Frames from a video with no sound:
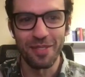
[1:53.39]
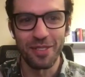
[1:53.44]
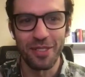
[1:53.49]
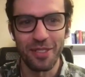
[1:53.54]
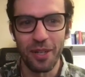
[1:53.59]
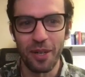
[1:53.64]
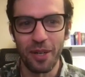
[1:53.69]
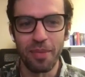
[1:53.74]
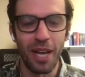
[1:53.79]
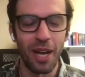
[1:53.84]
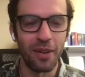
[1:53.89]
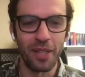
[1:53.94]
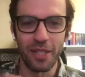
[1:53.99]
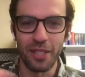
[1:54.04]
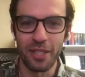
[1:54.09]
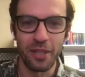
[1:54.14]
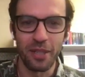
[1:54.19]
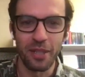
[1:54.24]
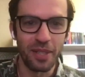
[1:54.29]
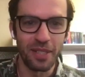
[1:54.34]
So I'm now in a
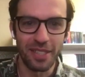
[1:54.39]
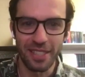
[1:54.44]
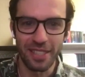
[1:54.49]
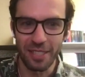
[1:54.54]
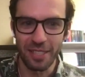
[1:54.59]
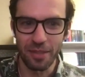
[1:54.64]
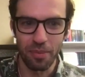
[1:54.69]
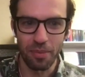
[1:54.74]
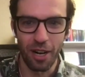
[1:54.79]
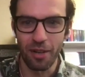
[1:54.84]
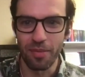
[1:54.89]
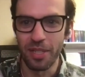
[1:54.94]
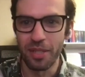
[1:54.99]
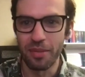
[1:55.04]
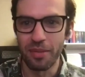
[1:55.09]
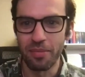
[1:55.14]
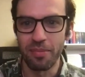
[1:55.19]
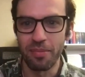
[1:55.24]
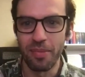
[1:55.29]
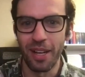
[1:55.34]
linguistics
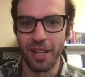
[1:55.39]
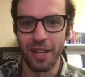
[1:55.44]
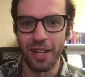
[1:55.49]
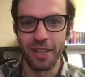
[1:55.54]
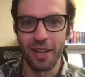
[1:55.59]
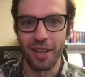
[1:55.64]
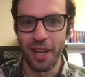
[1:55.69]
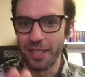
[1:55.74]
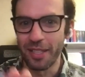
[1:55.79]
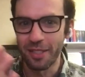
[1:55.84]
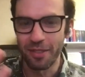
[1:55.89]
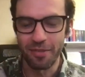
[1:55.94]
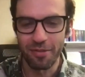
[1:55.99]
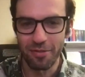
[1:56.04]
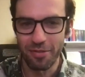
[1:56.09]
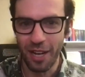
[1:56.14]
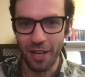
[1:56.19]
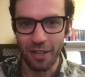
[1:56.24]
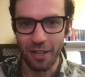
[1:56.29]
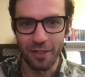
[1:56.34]
department as a
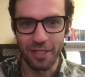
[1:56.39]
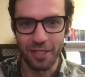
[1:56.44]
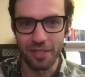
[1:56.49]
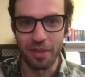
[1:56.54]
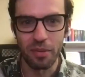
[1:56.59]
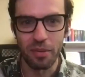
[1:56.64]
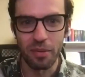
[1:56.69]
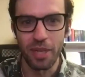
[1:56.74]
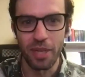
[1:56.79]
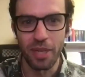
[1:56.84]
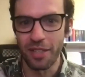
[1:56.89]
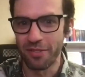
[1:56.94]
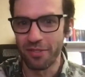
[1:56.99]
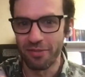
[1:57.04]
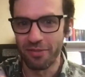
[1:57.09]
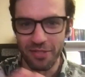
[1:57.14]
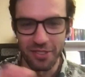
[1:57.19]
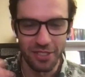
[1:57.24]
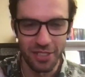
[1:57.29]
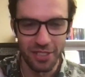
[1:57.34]
faculty member, but I have
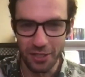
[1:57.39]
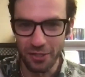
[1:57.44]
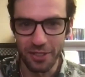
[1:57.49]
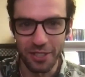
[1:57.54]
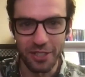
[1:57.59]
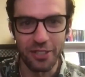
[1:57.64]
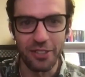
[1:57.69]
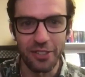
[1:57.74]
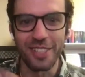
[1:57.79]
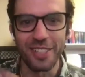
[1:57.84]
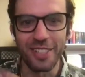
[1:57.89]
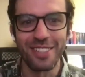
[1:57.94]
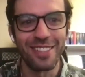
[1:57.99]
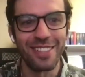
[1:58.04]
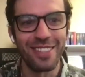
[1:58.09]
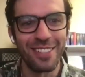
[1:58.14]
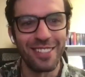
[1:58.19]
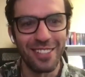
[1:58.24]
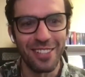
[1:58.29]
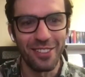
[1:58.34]
0 degrees
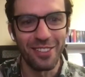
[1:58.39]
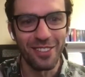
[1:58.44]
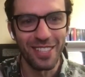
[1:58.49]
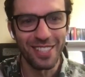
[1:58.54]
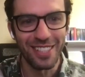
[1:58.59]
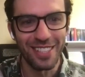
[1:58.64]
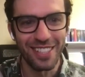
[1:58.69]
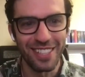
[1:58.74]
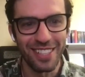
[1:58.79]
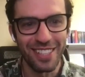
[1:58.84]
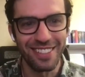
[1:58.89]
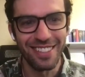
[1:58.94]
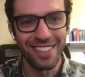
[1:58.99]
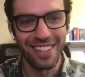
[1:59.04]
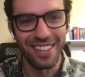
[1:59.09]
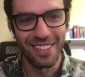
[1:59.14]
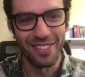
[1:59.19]
in linguistics.